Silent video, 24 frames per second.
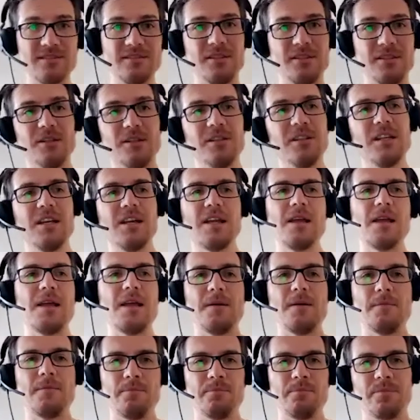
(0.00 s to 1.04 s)
You know,
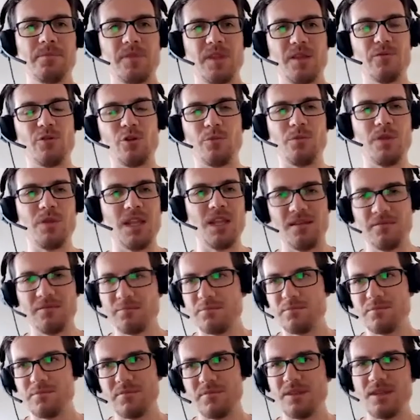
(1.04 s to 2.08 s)
for me,
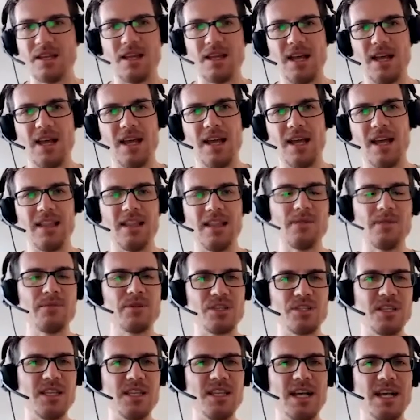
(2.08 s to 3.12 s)
I never
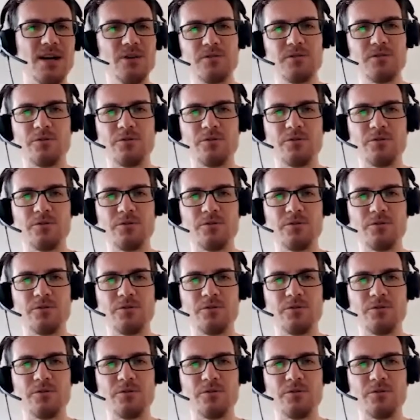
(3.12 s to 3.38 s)
see chaos.